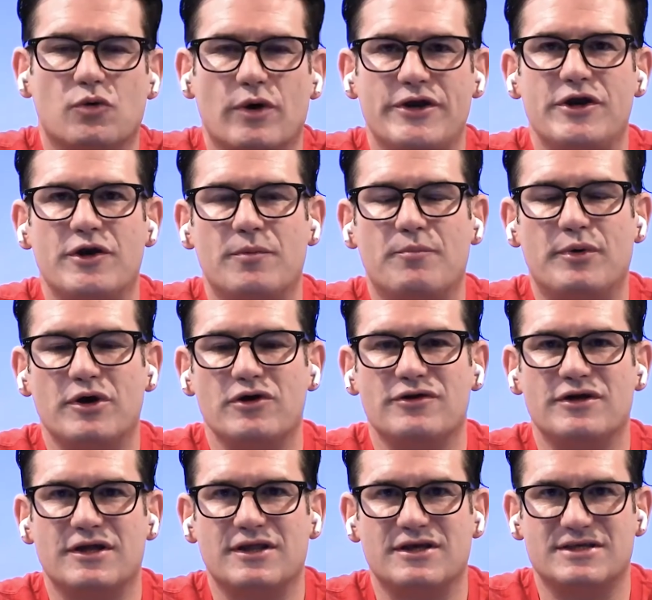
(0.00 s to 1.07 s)
when you're
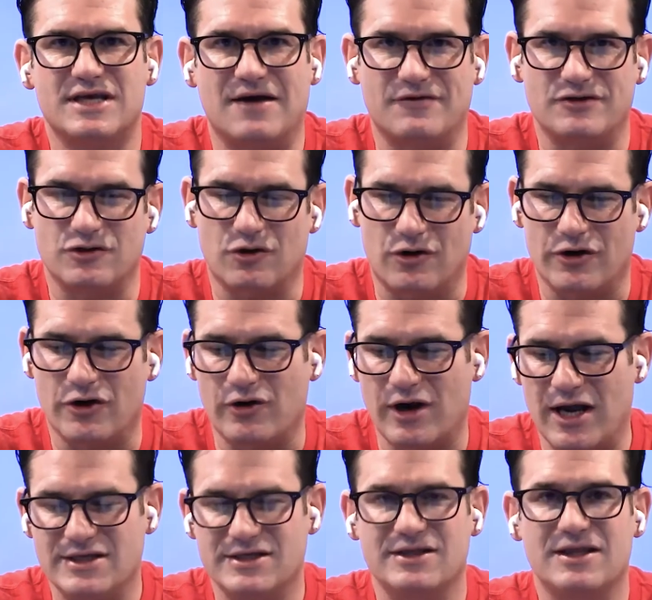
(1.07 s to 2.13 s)
building this avatar, you're
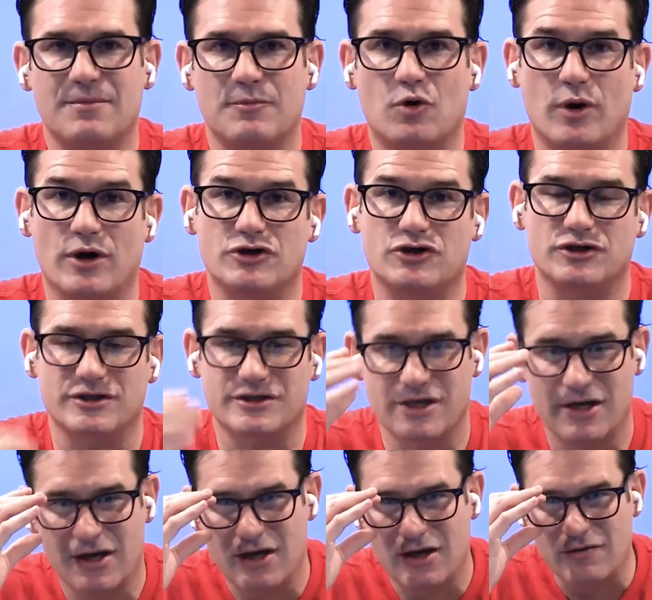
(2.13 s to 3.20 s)
asking them questions,
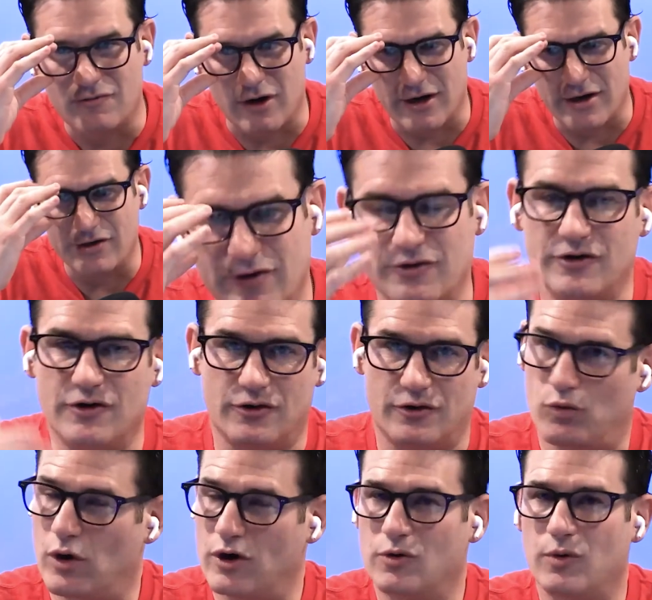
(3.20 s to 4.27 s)
right? Your
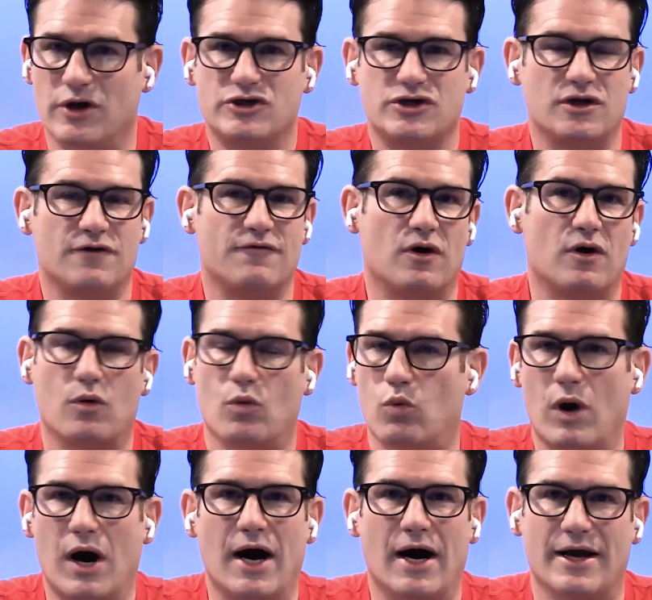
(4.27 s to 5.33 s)
one question of a
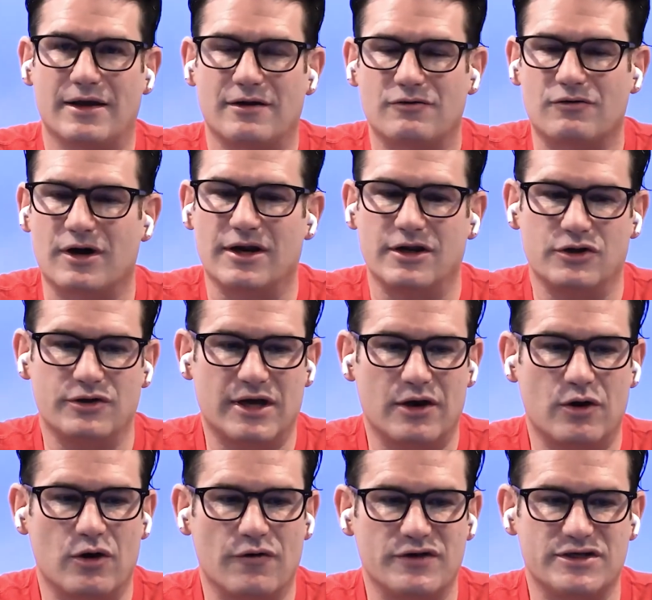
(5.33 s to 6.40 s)
why, right? You get
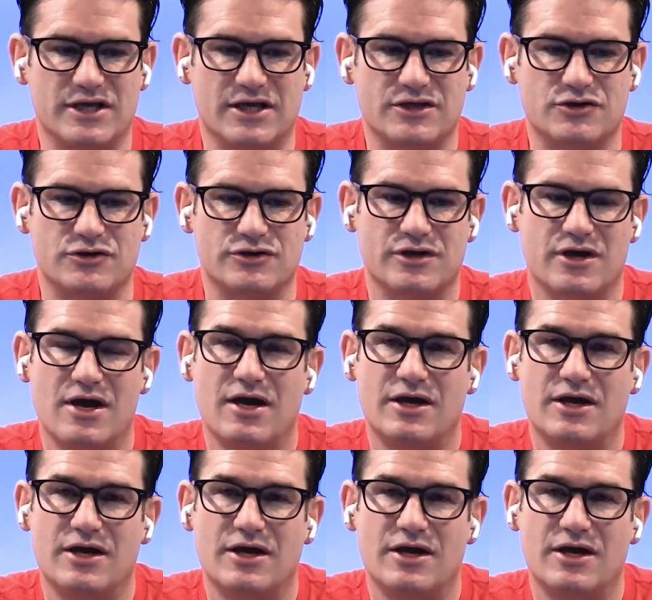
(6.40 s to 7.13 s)
all these answers.